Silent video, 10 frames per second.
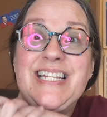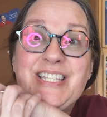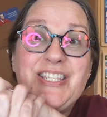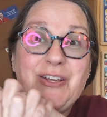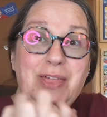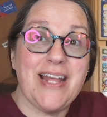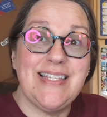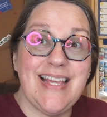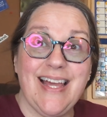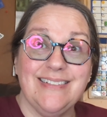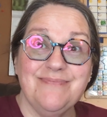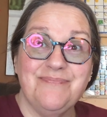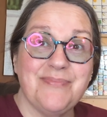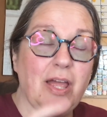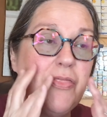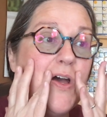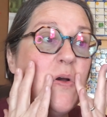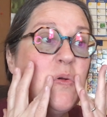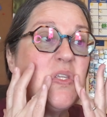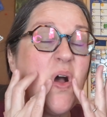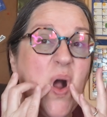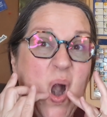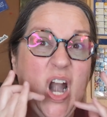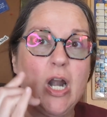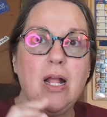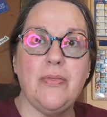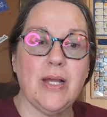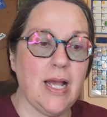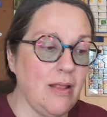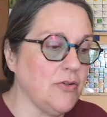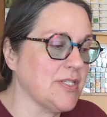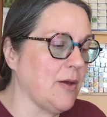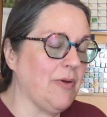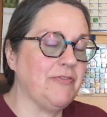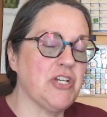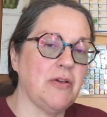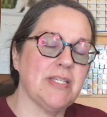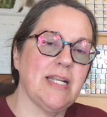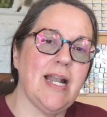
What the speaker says: So that's it. Those are the colors that we've chosen.